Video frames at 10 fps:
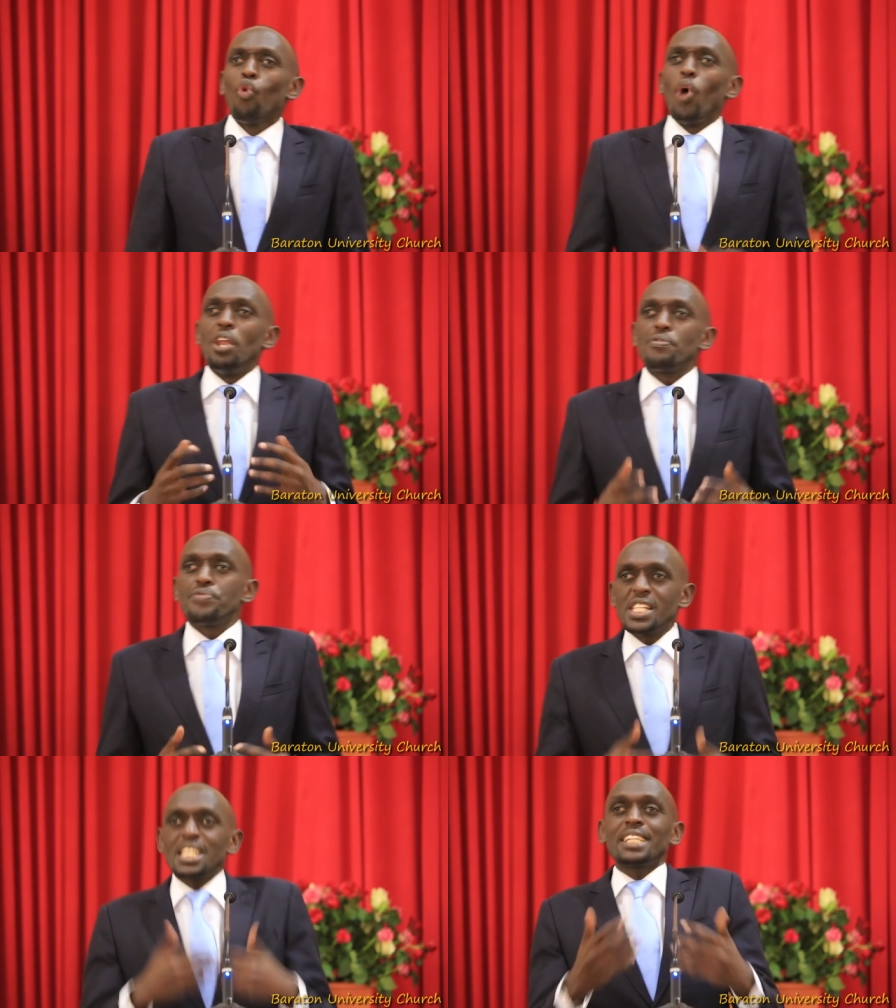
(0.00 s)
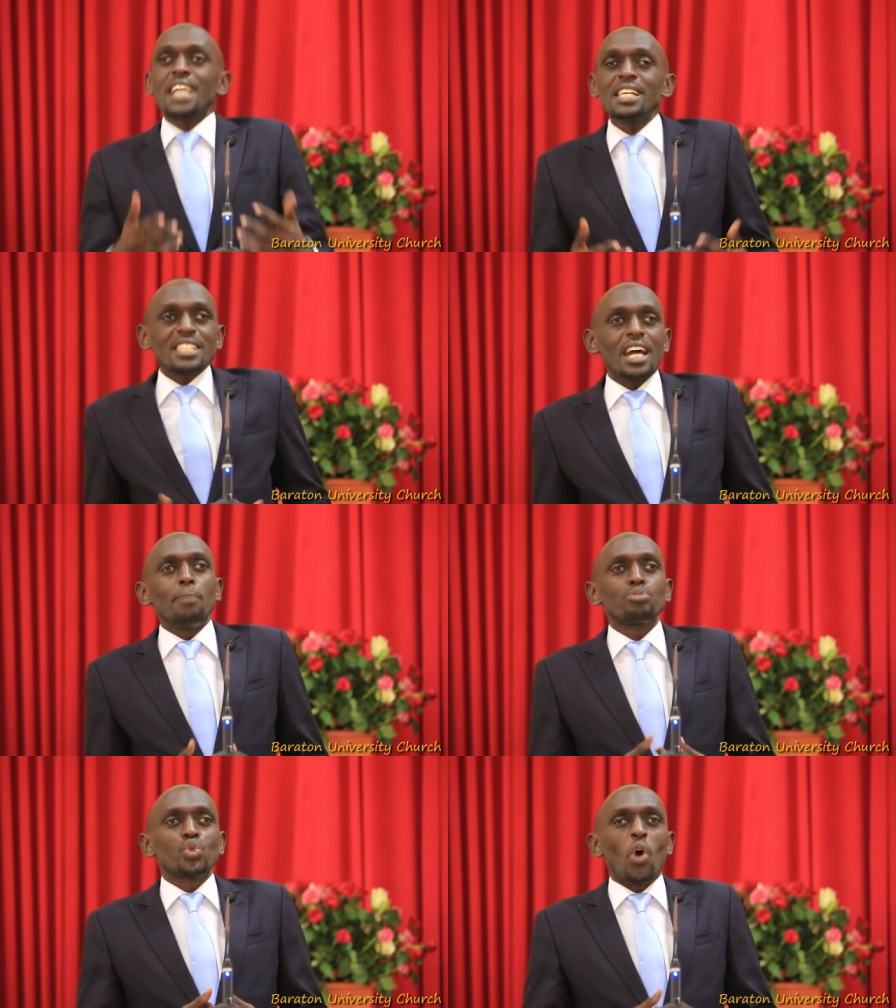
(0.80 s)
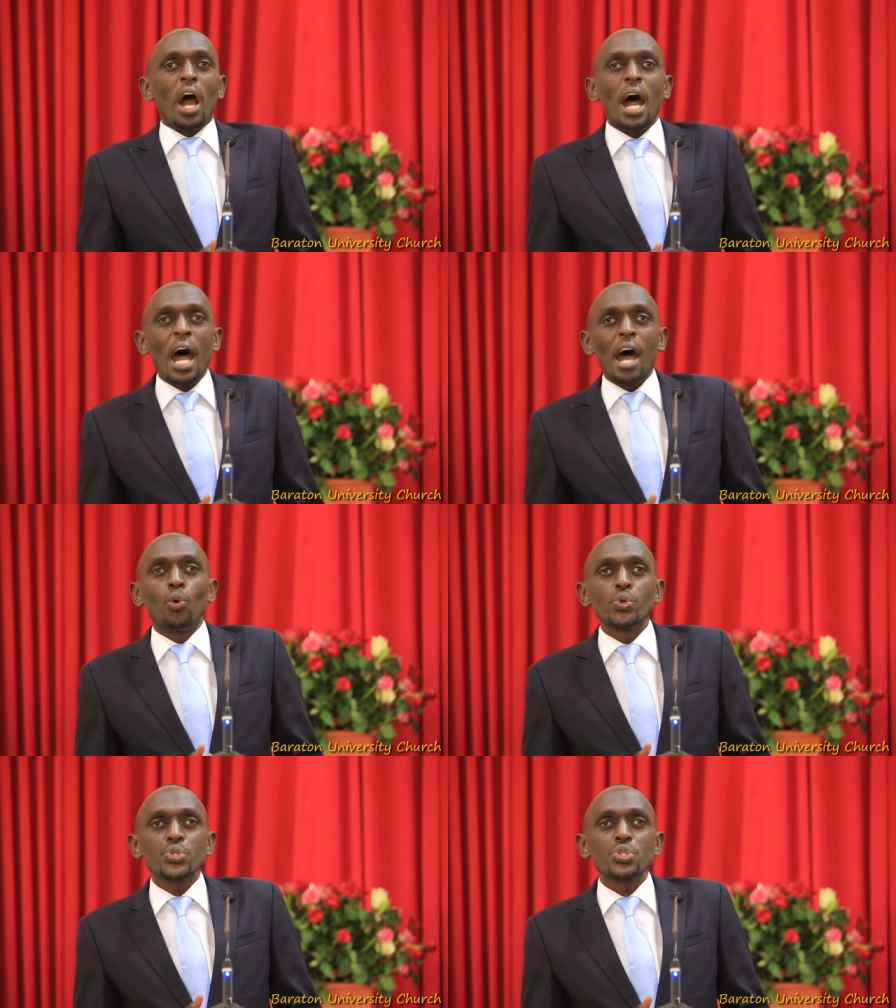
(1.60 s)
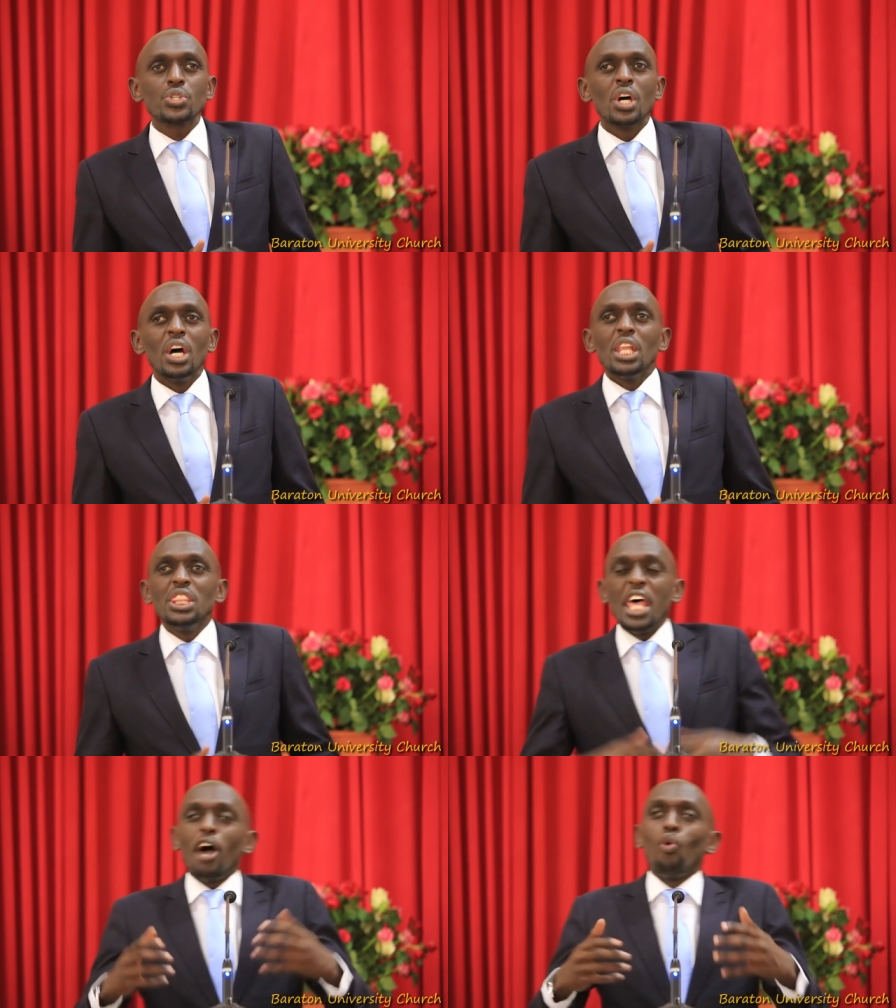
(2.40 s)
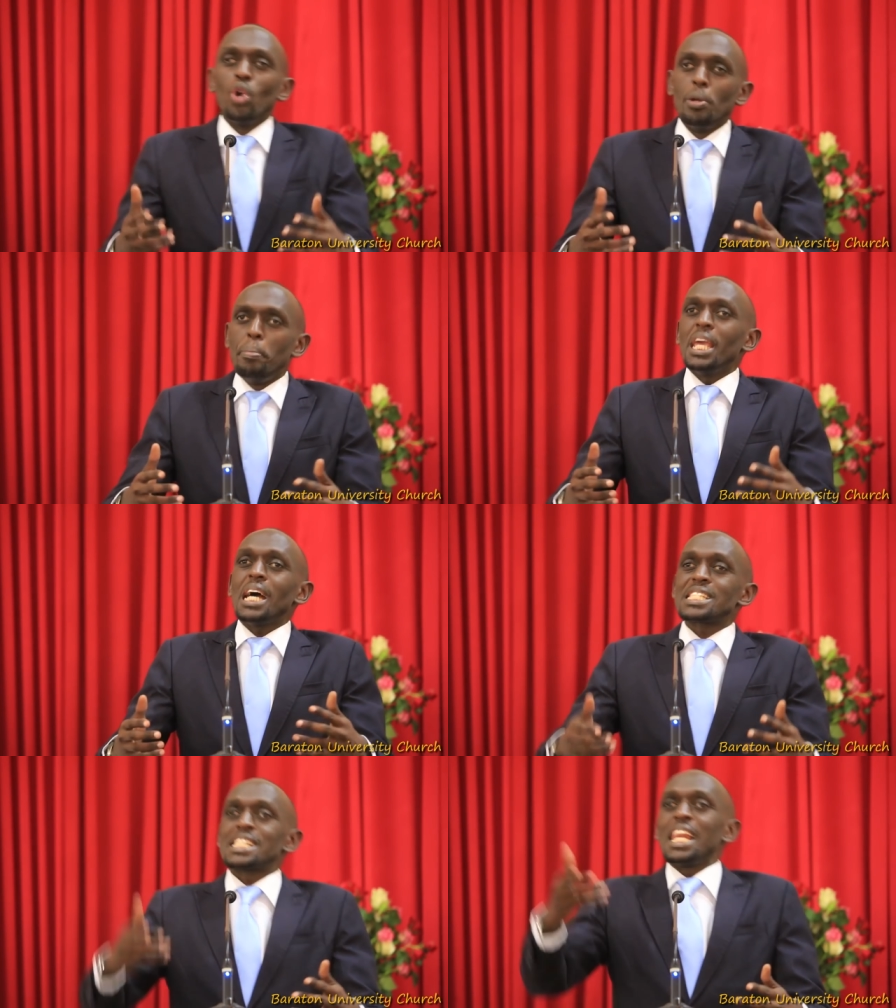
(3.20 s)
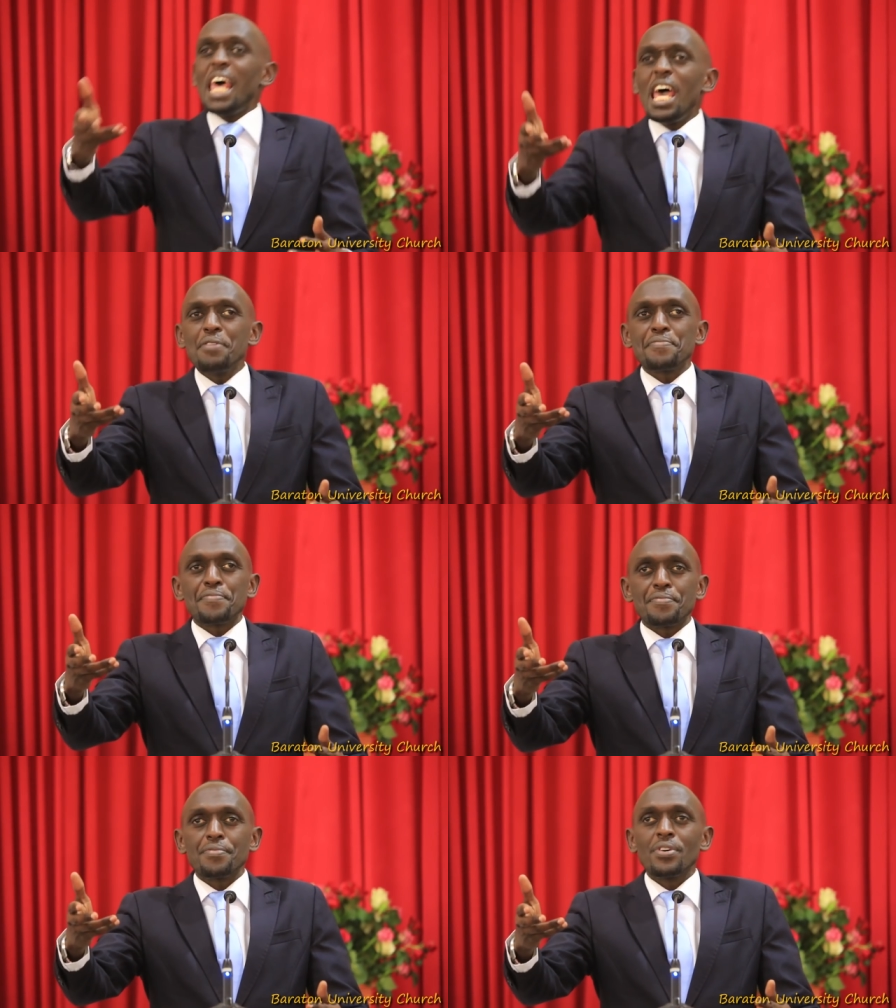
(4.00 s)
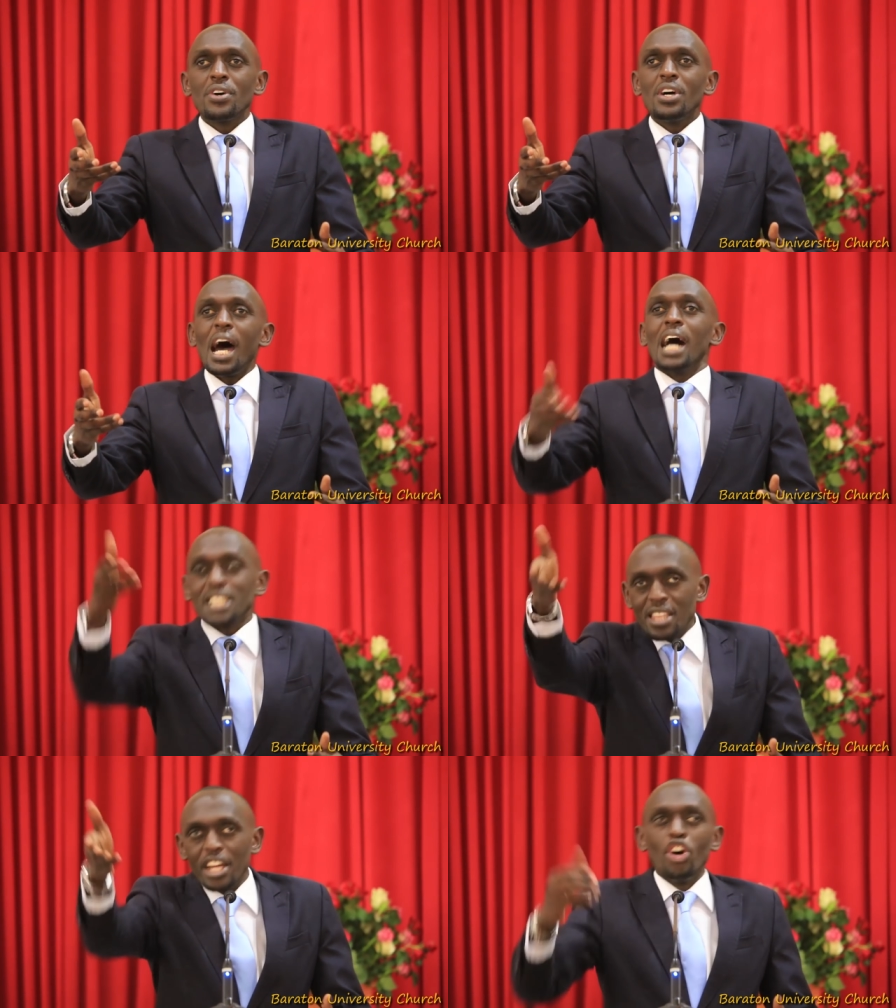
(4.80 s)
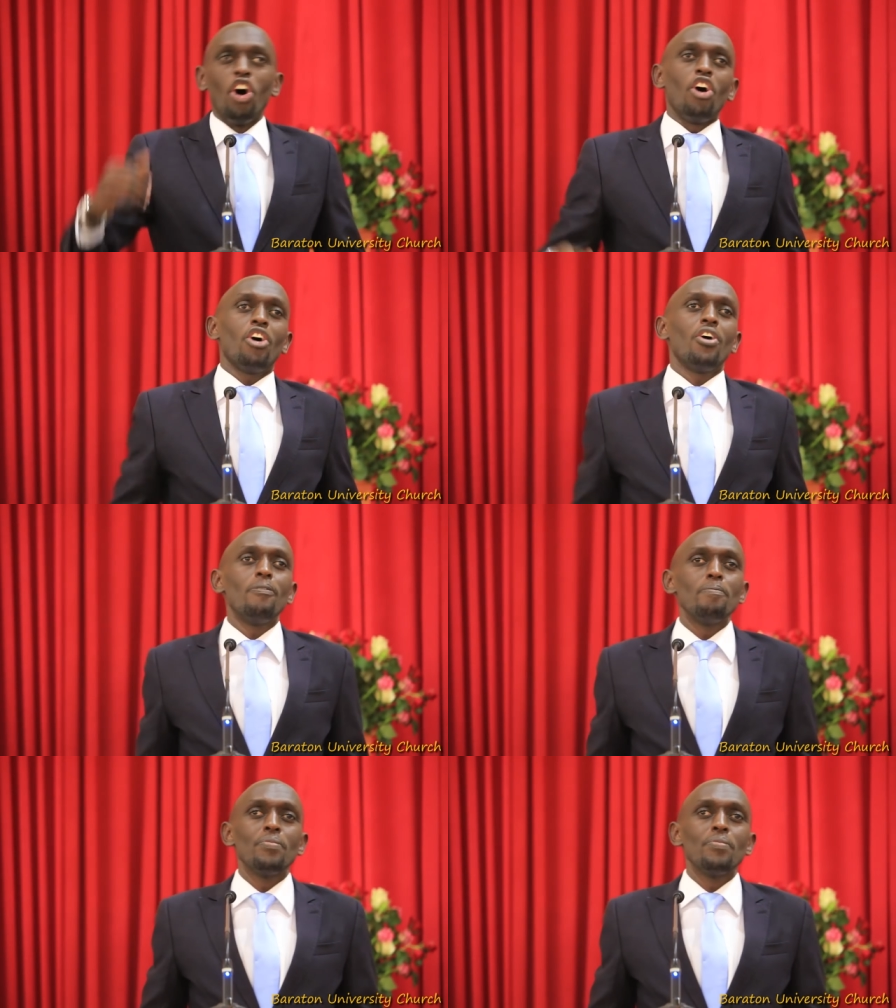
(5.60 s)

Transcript: when visitors come to our house, there will be a slave at the door,